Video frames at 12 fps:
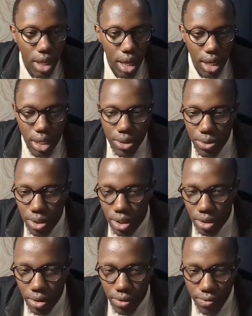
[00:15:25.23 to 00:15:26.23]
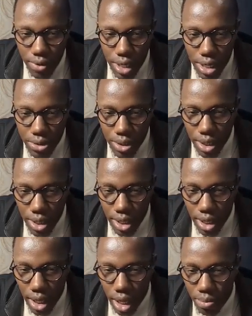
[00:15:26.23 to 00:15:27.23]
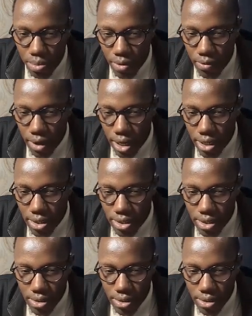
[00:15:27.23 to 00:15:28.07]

I need to add the configuration here and provide